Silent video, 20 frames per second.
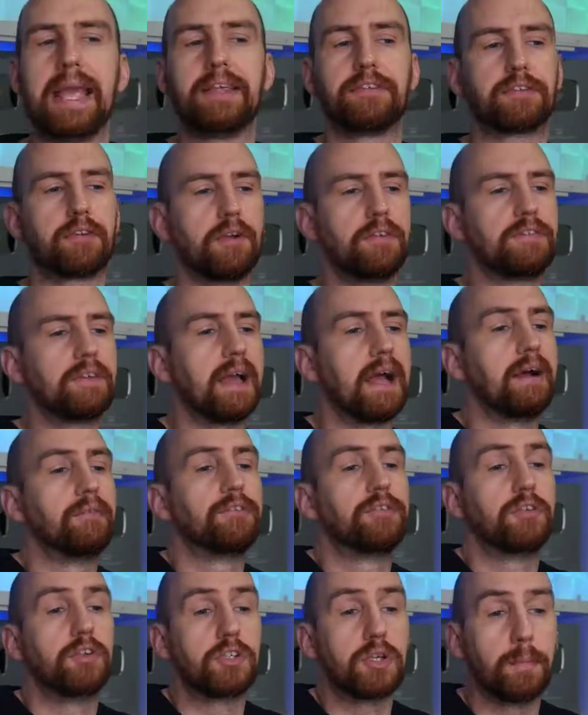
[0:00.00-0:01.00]
it's going to have
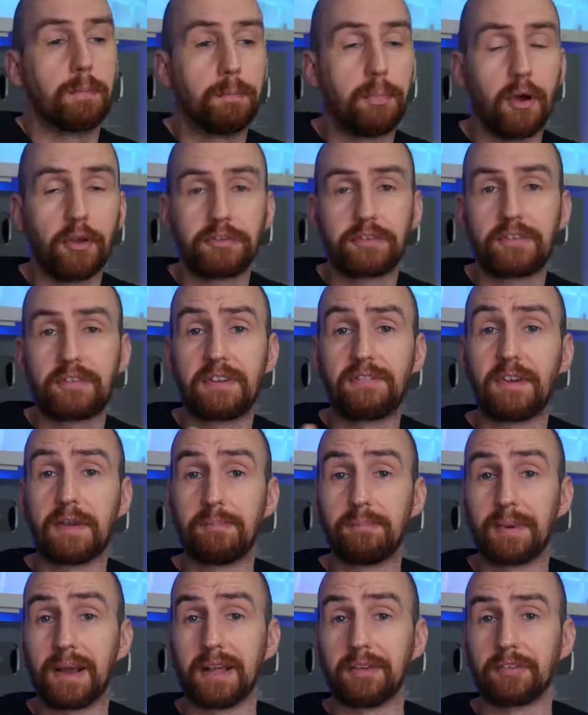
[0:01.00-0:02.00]
such a positive
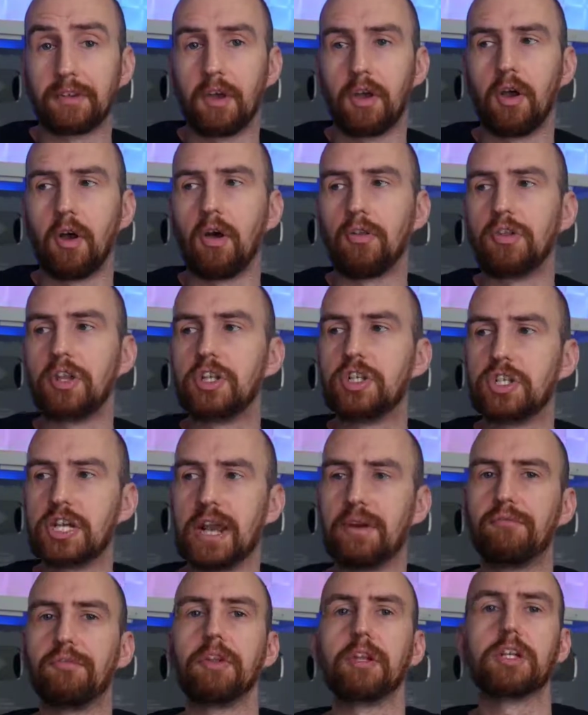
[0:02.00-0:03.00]
impact on the
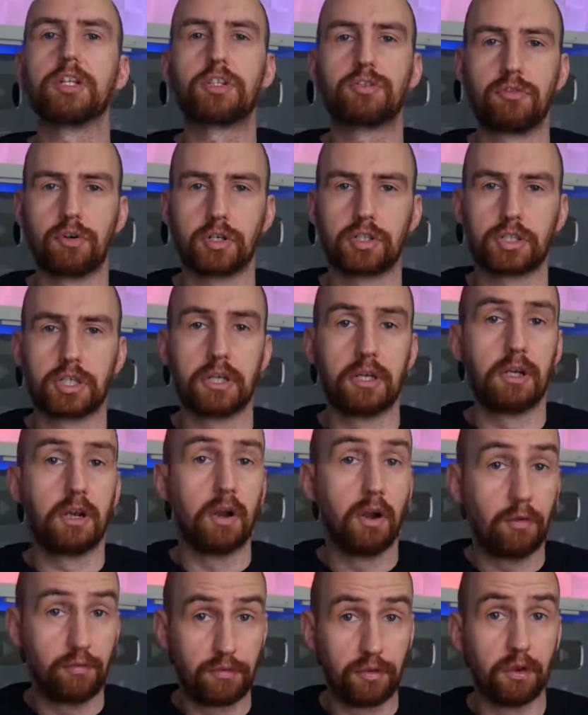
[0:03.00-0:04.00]
general structure
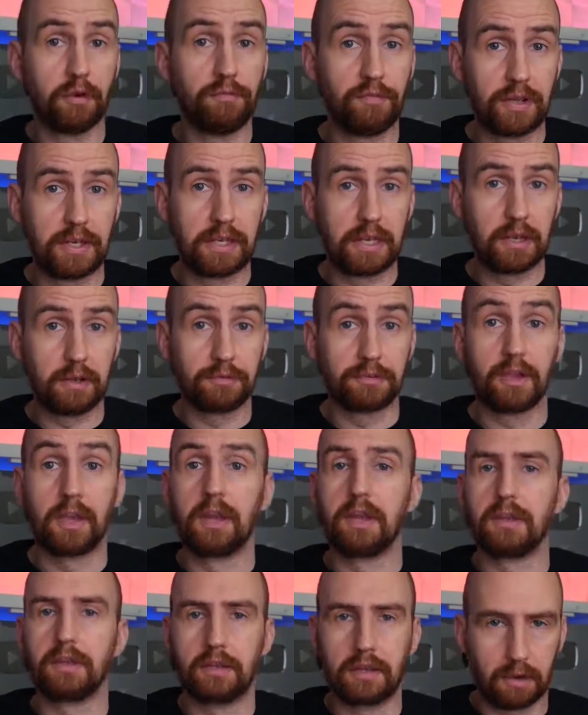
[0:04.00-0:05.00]
of your videos
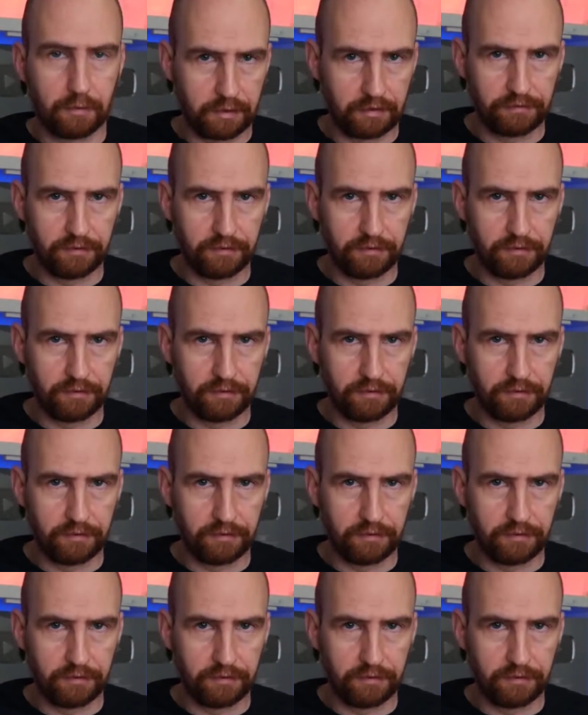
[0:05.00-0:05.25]
going